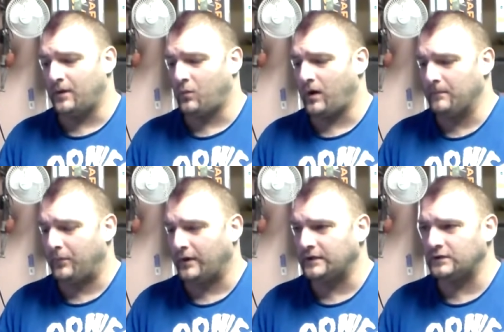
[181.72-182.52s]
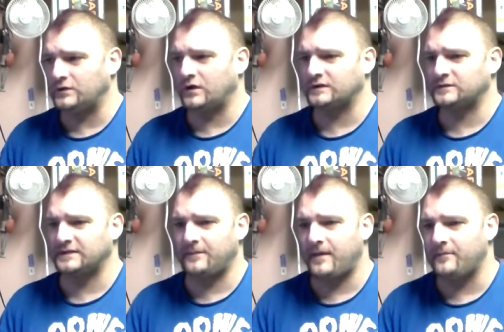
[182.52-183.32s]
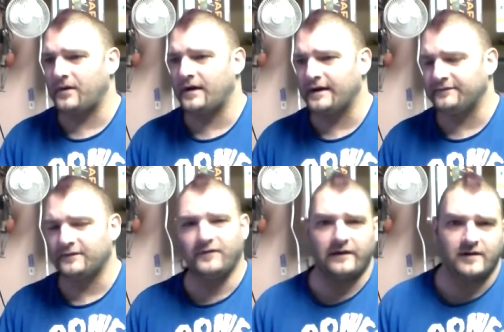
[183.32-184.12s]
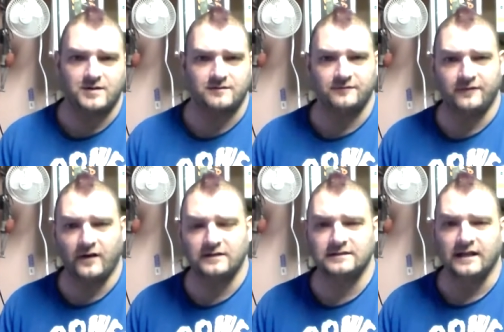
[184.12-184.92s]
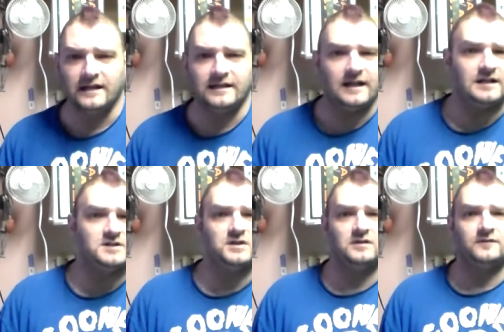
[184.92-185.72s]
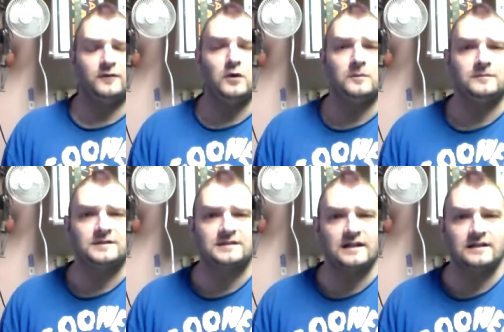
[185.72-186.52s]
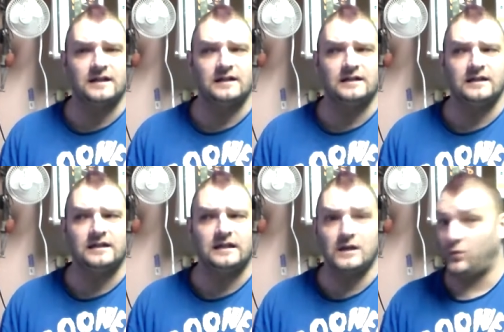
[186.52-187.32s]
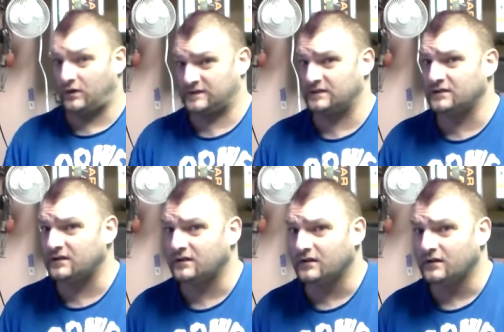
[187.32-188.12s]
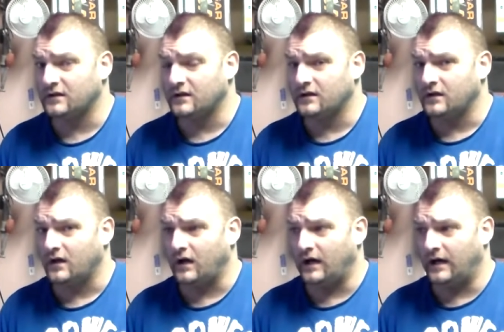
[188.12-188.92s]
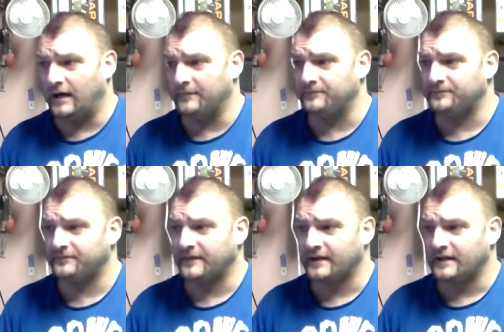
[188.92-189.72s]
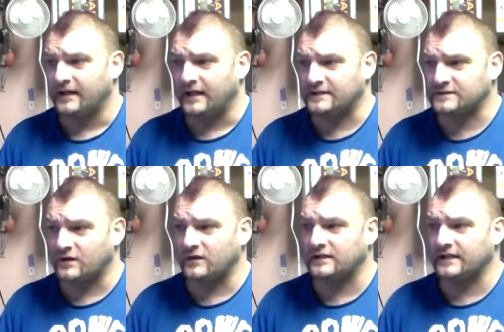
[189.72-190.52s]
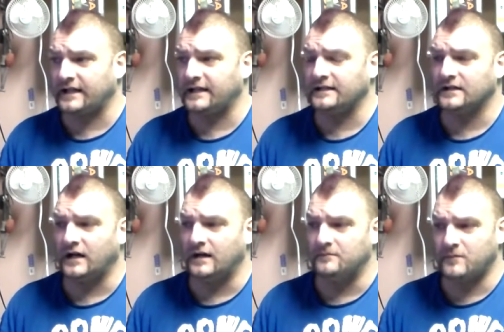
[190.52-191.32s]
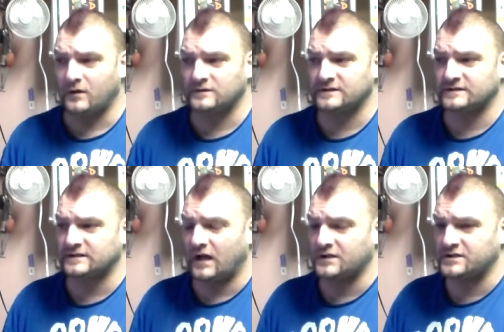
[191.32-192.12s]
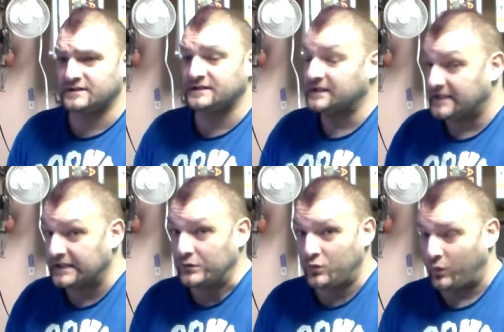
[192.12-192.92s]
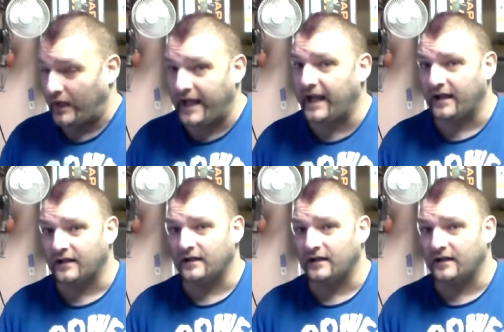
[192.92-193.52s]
at one point, Luke Goss was a member of the 501st, yet his uniform said that he wasn't. Um, historically, uh, most sergeants didn't wear